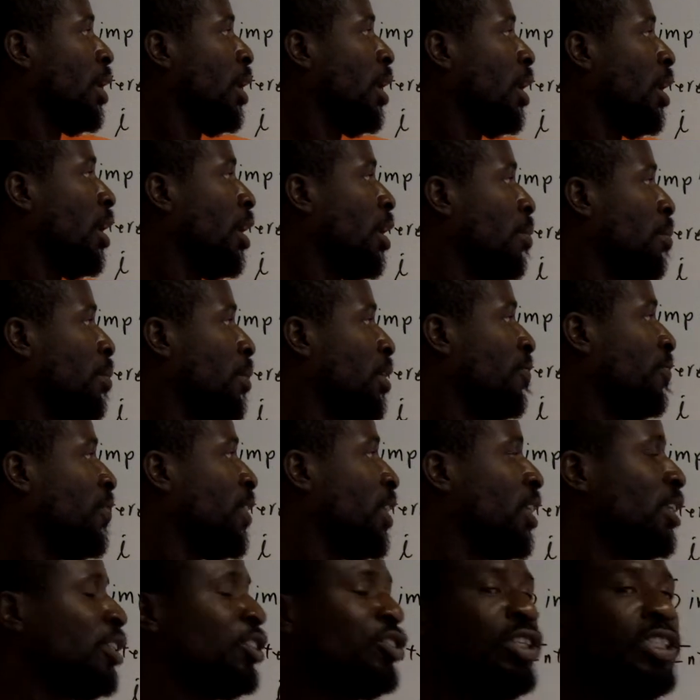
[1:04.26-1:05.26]
if
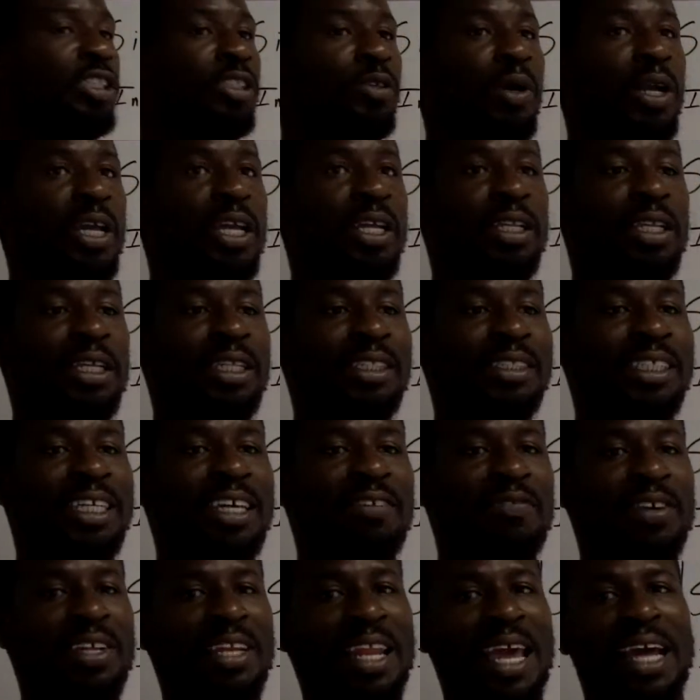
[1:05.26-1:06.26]
the interest rate is
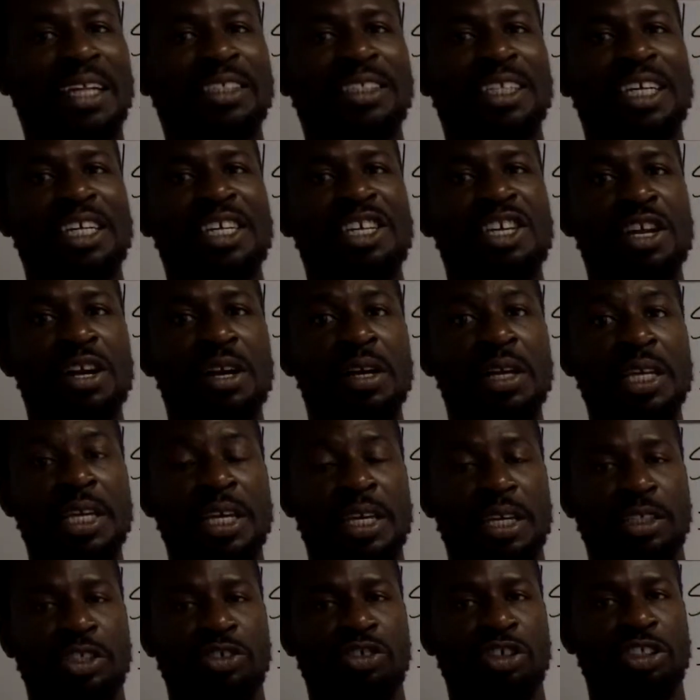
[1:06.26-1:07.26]
given as a yearly
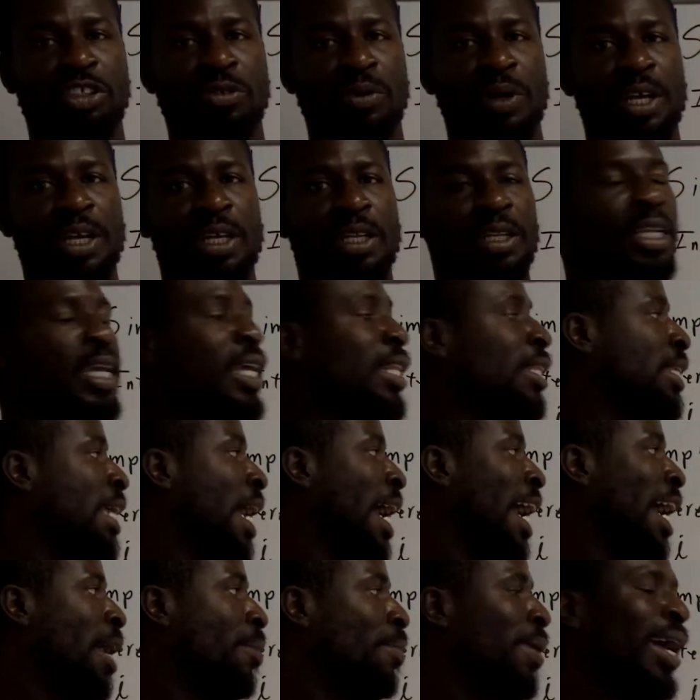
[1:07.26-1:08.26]
interest rate, then
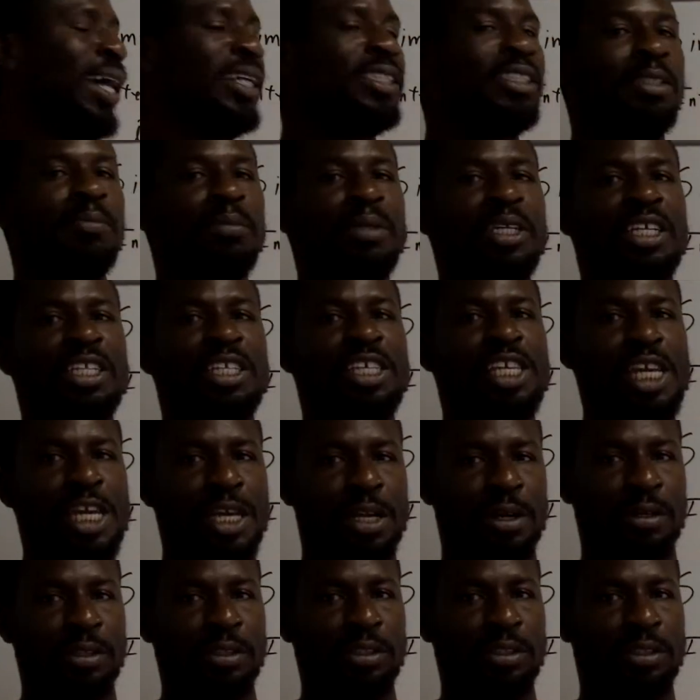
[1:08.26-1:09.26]
time has to be in
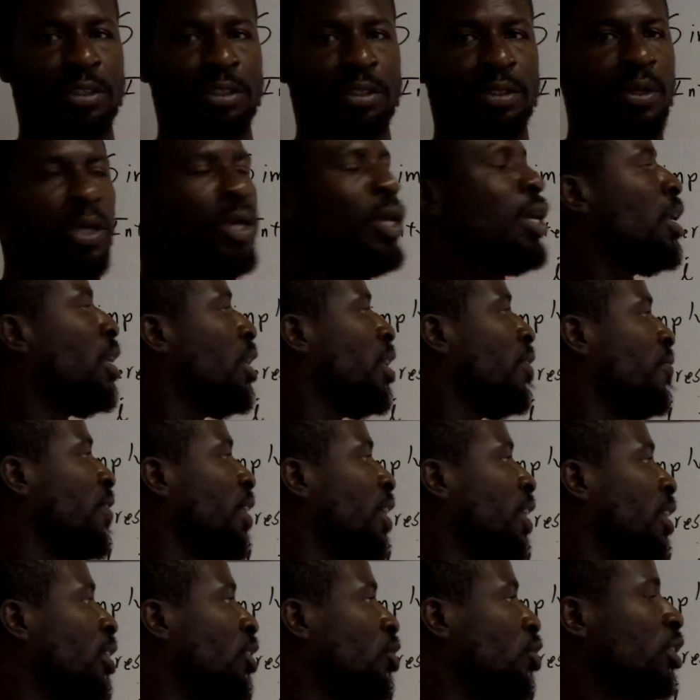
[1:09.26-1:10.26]
years. If
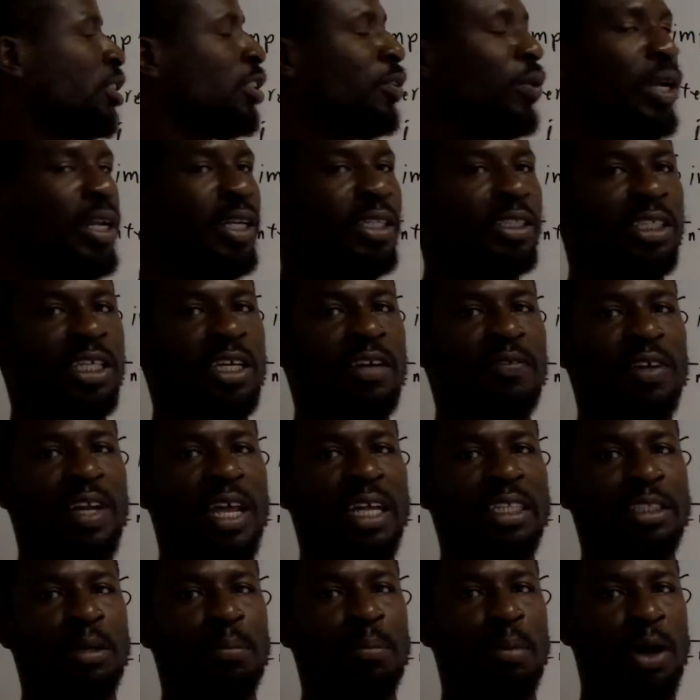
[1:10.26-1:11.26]
the interest rate is given
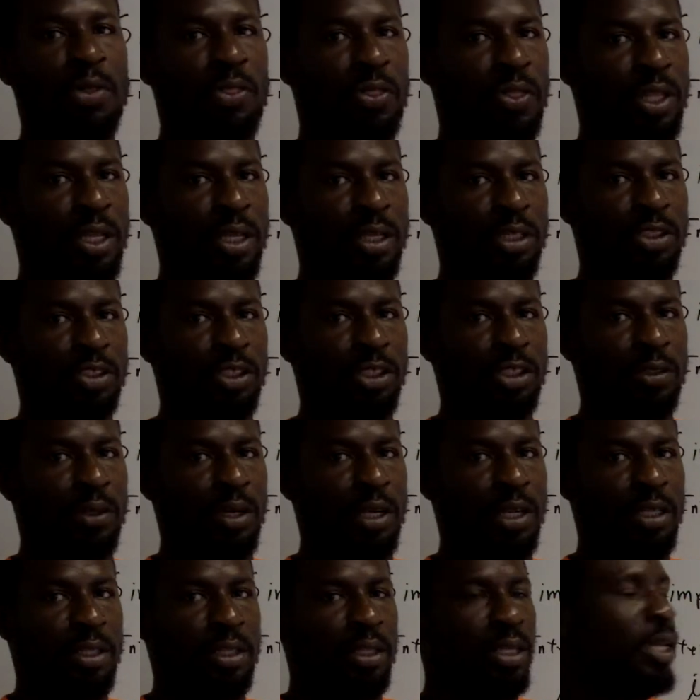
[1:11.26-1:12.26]
as a monthly interest
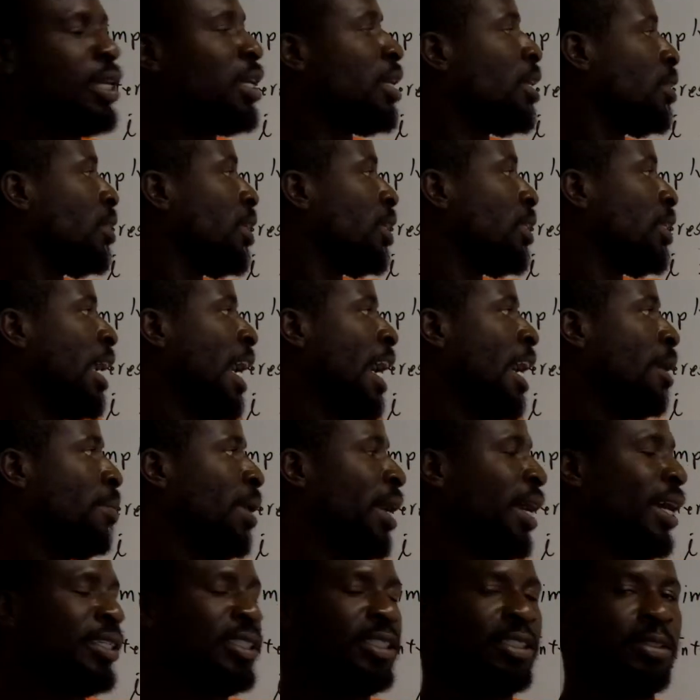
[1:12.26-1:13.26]
rate, the time
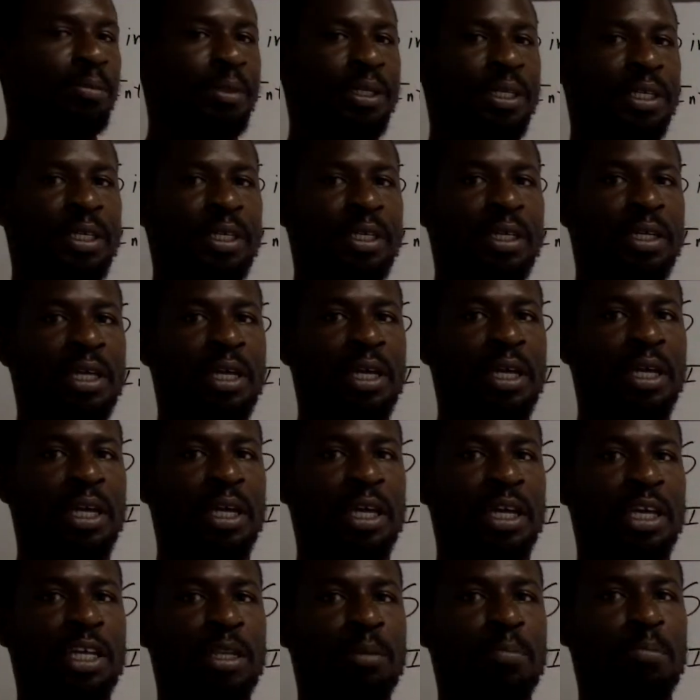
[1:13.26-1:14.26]
has to be
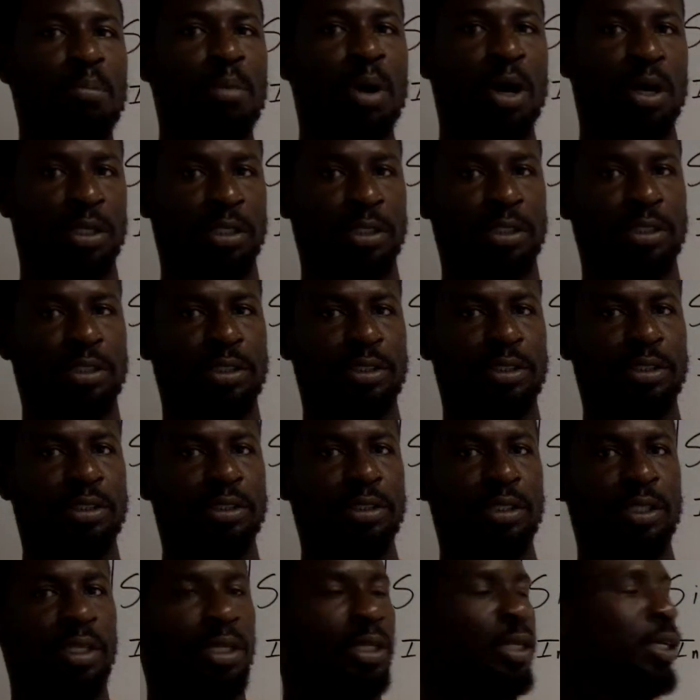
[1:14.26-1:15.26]
in
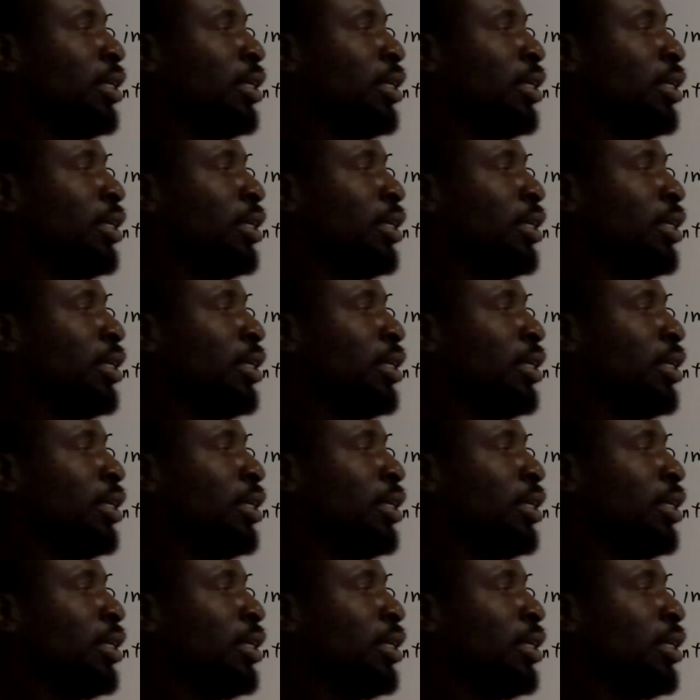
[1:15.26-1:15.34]
months.